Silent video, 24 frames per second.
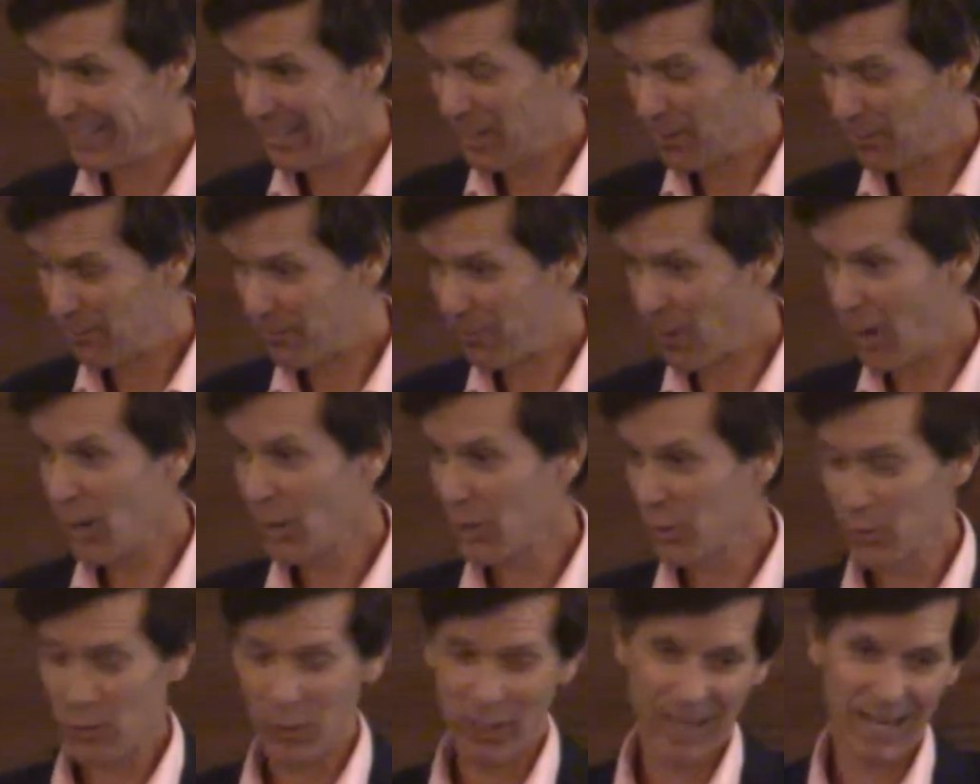
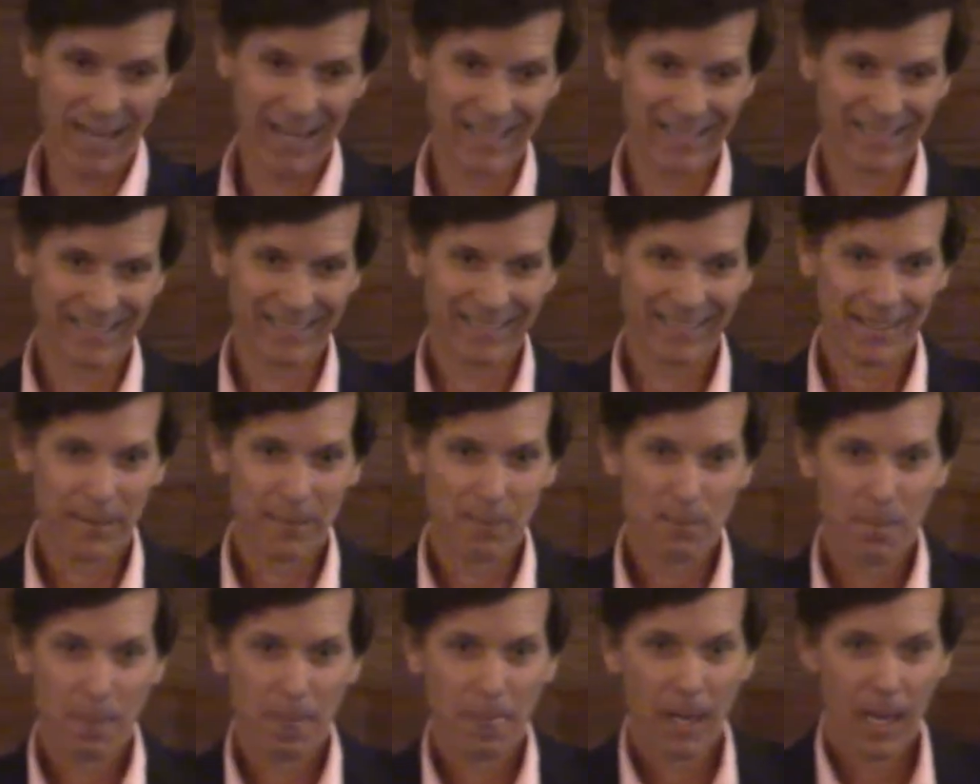functioning.
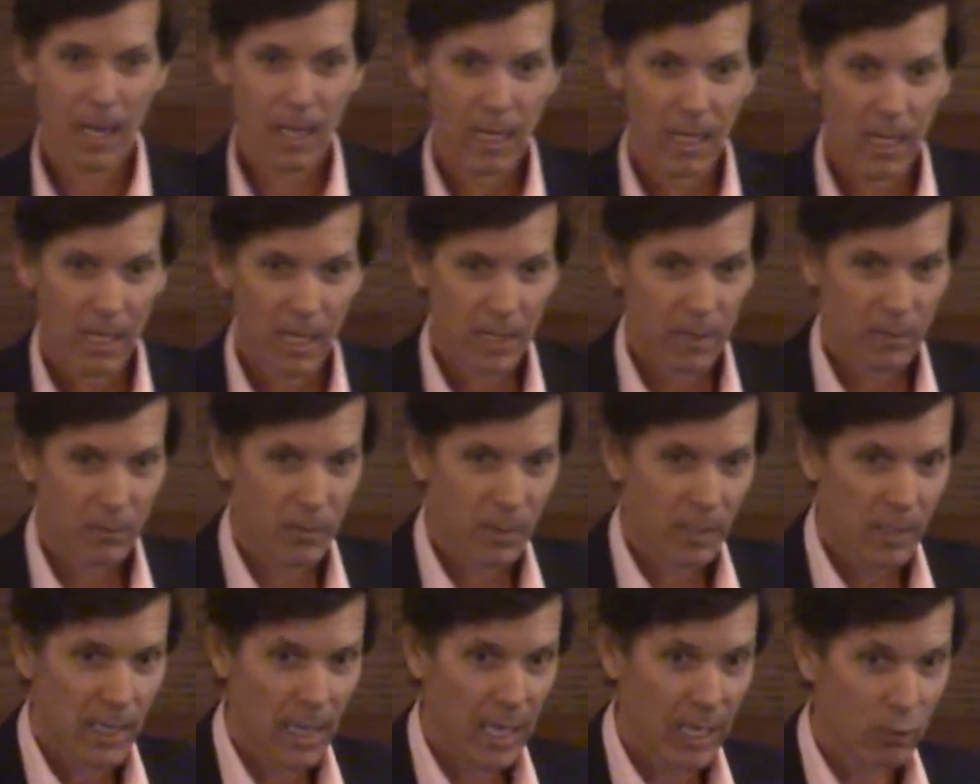
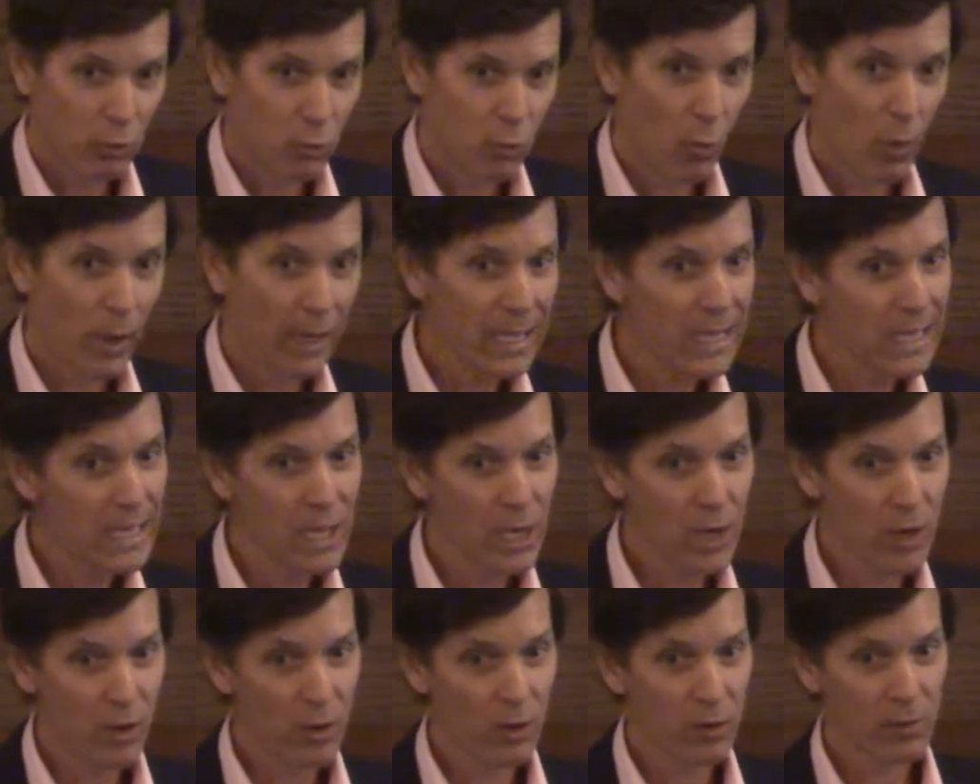In 20
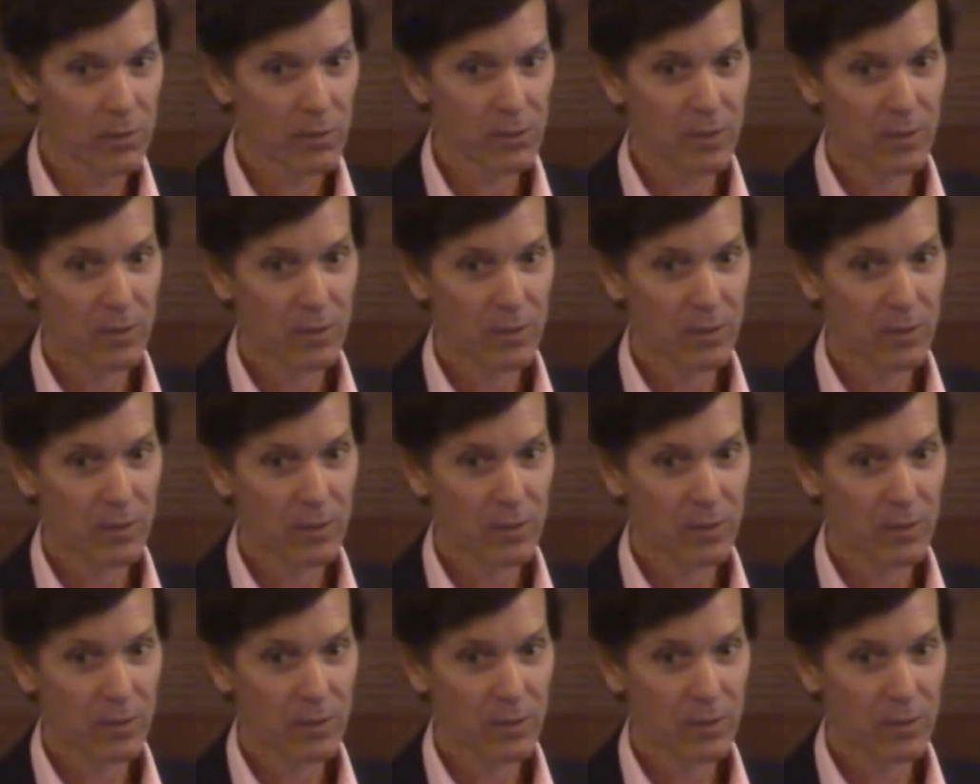years,